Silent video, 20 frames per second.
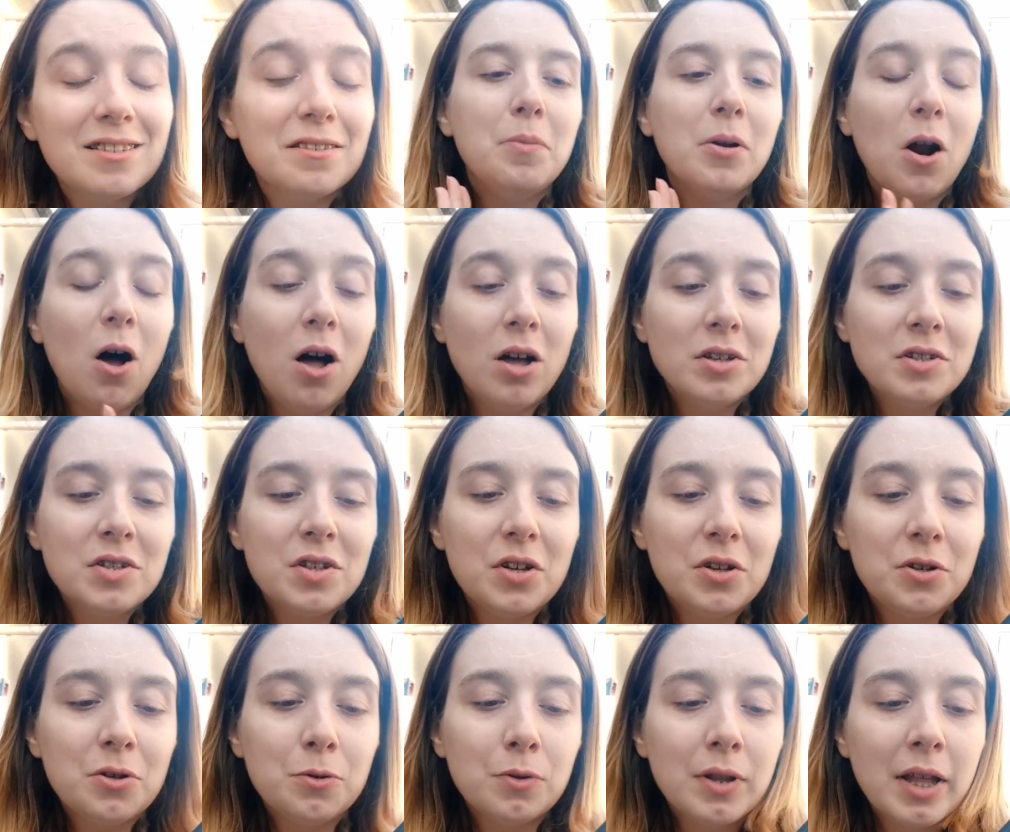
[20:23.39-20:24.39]
But
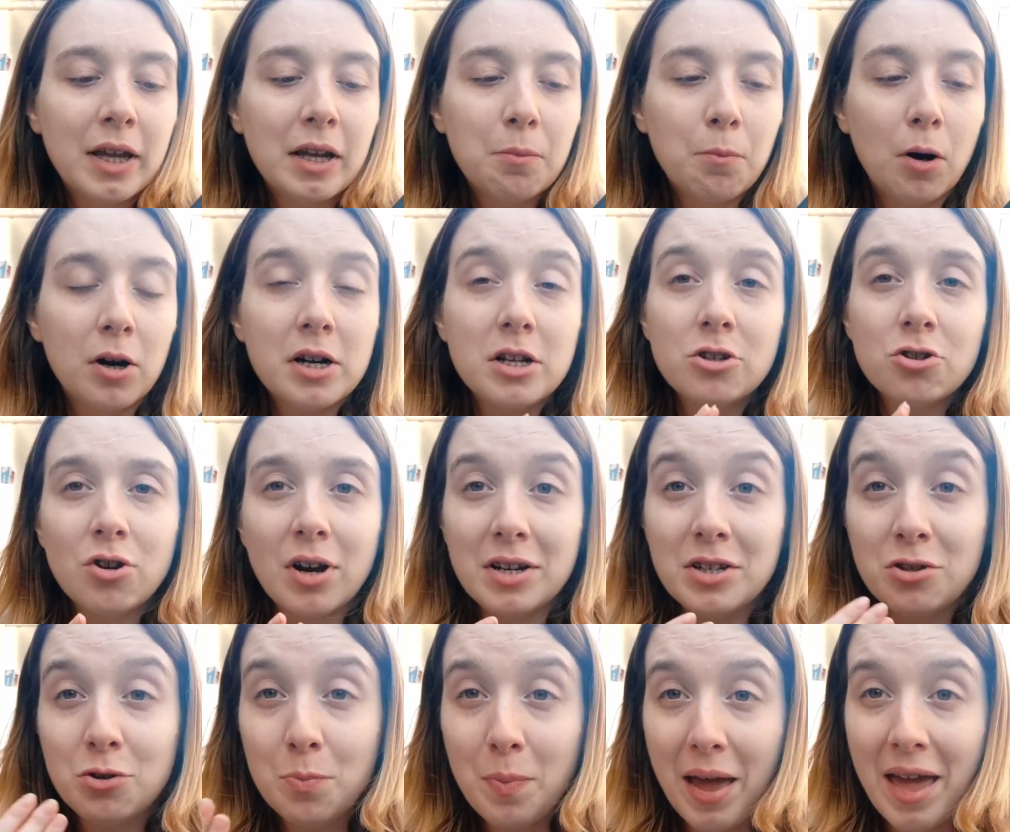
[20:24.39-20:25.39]
also, like, Marius
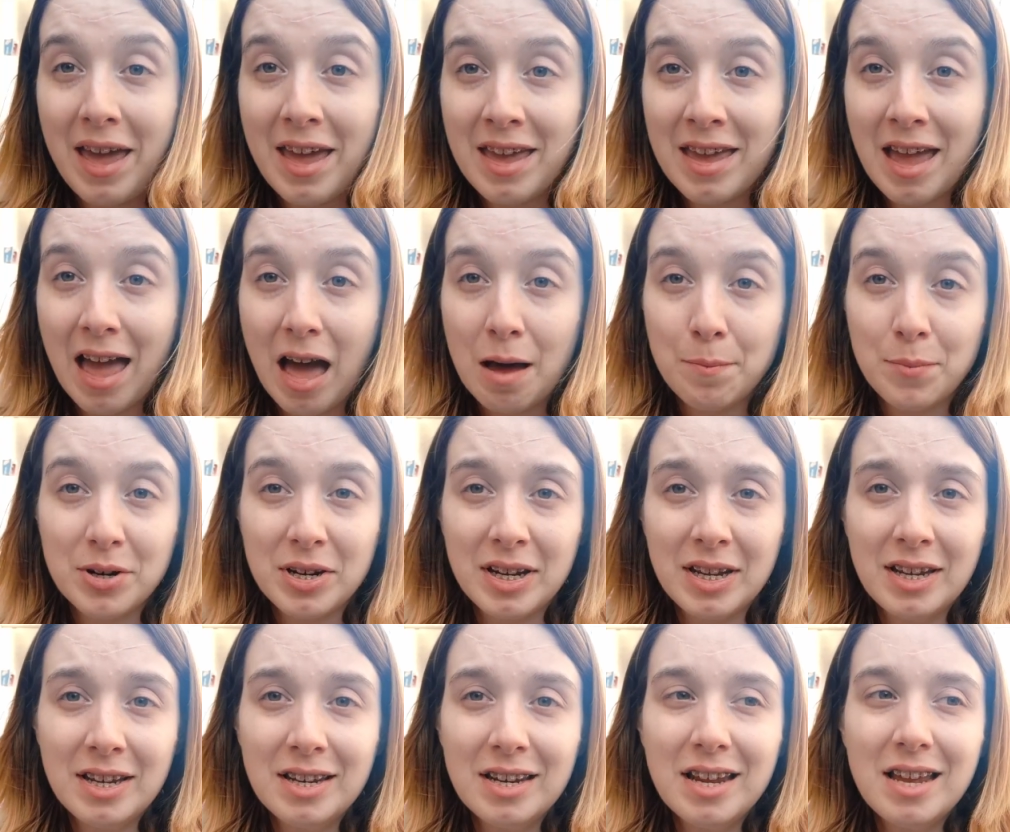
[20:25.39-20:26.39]
tries to pay
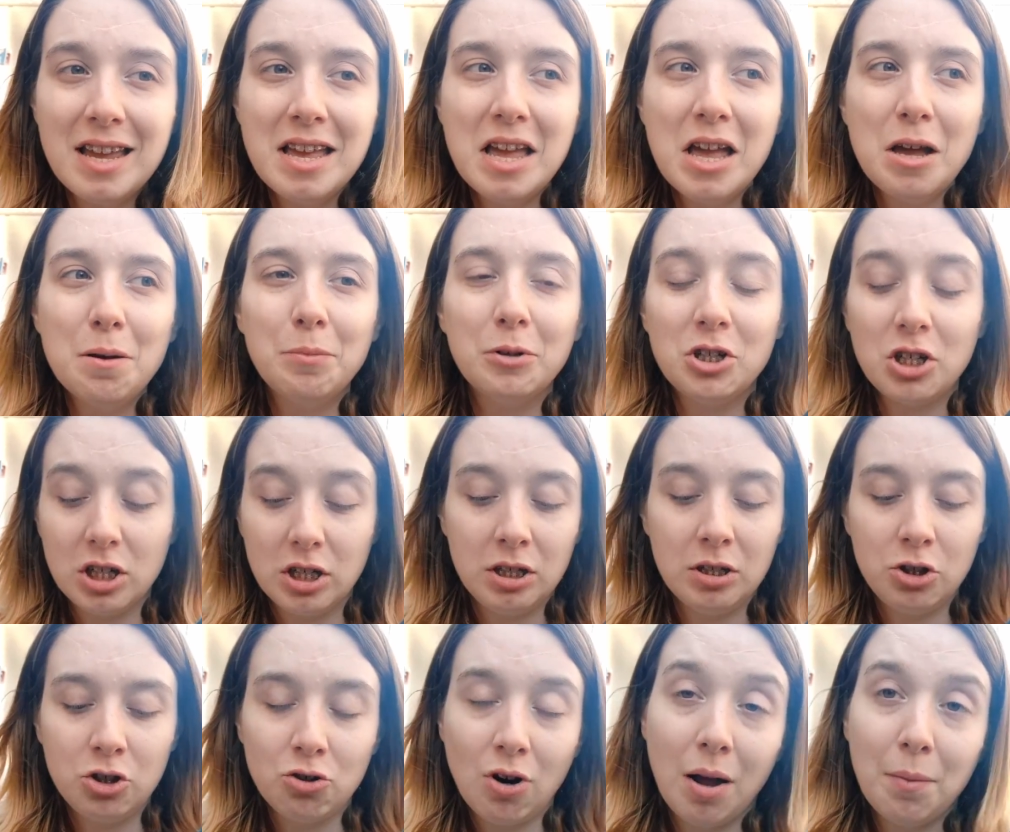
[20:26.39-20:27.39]
Eponine, but she
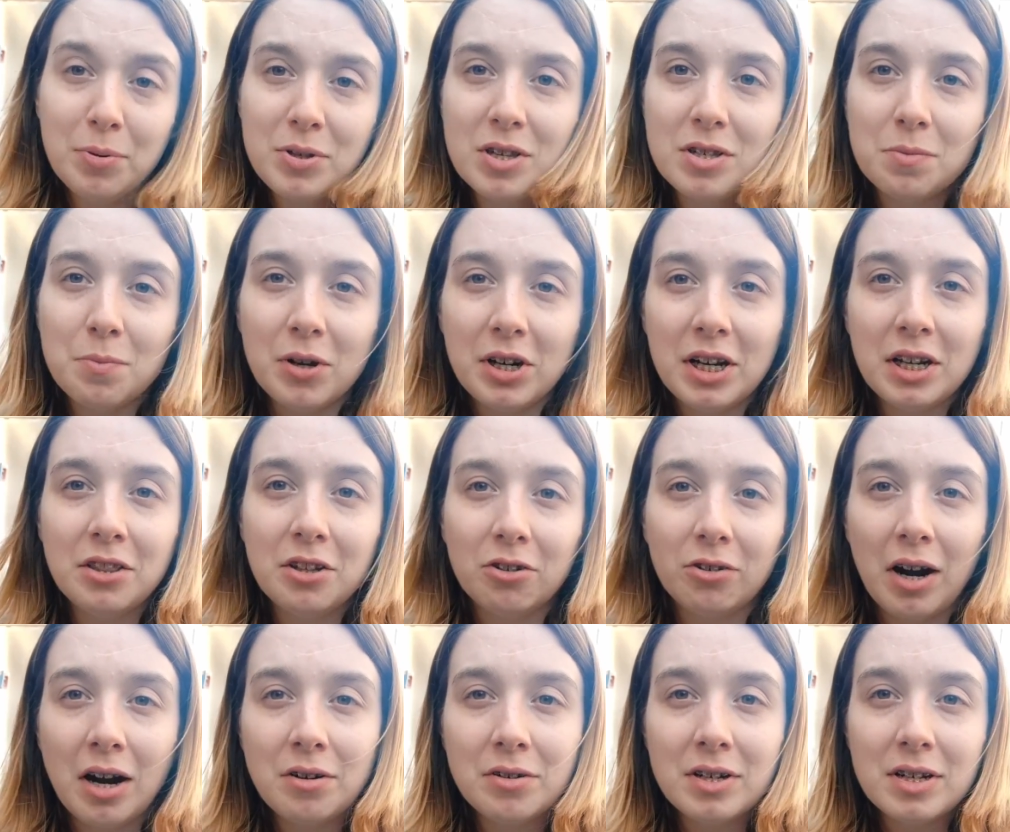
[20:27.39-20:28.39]
drops his money on the
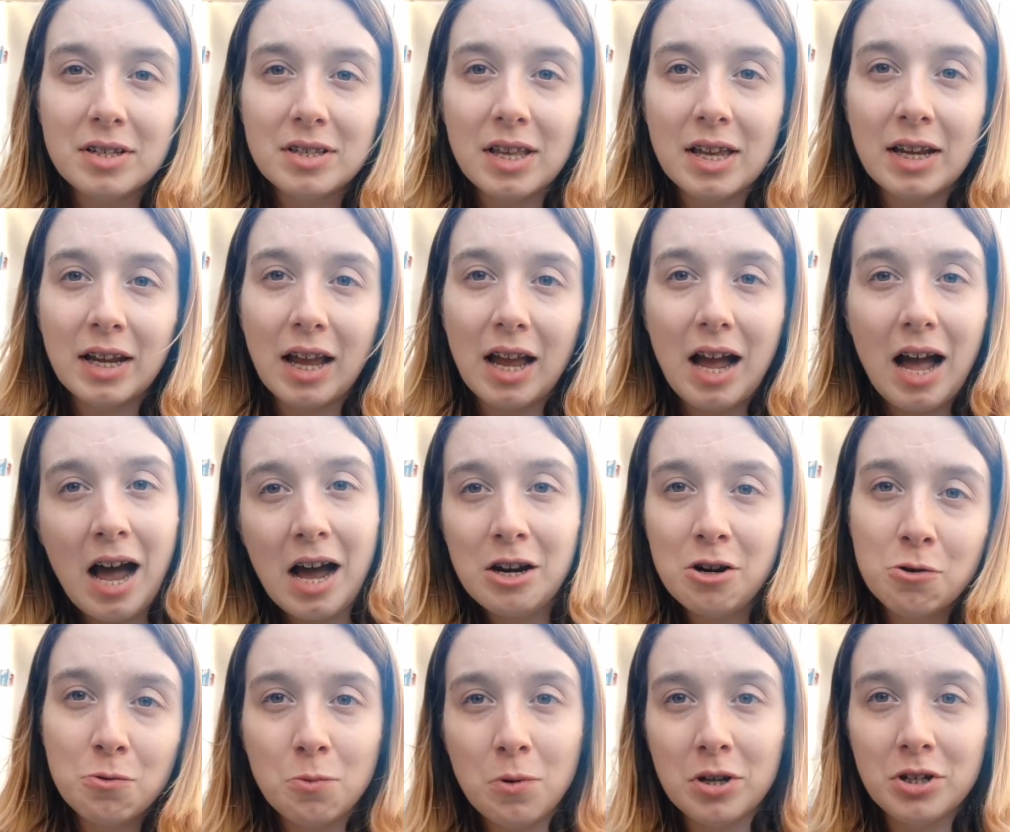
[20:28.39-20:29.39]
ground and is like, I
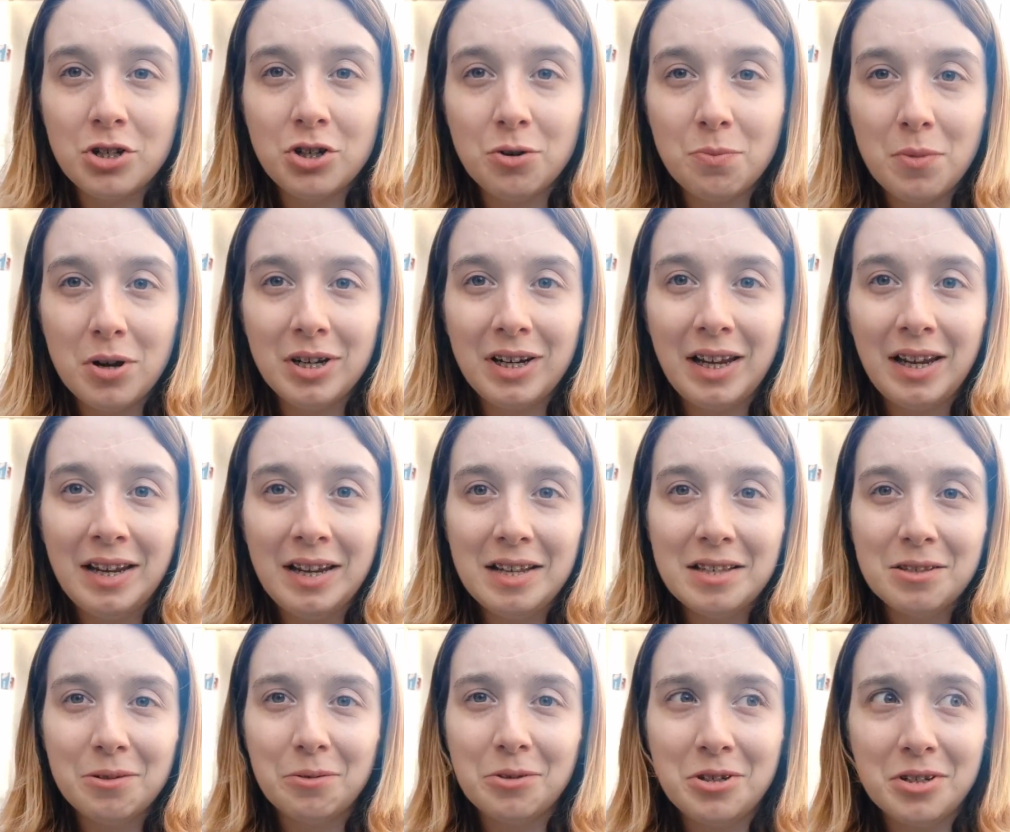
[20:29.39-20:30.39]
don't want your money.
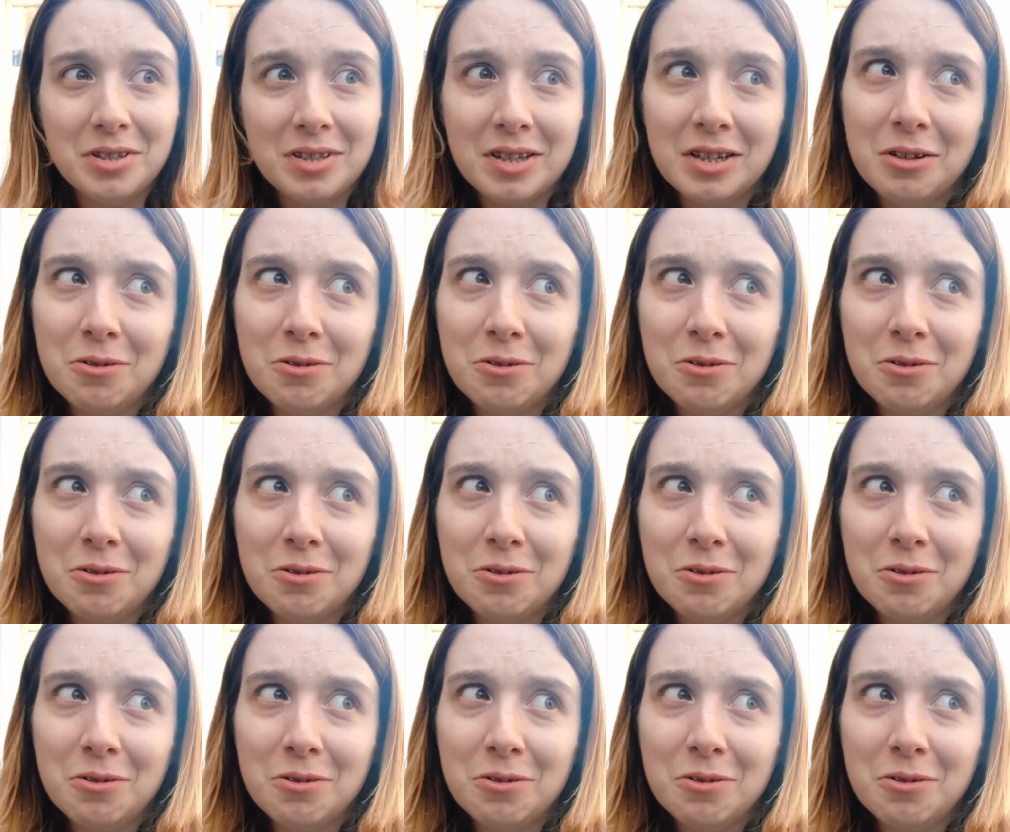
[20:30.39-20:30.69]
And so it's just like,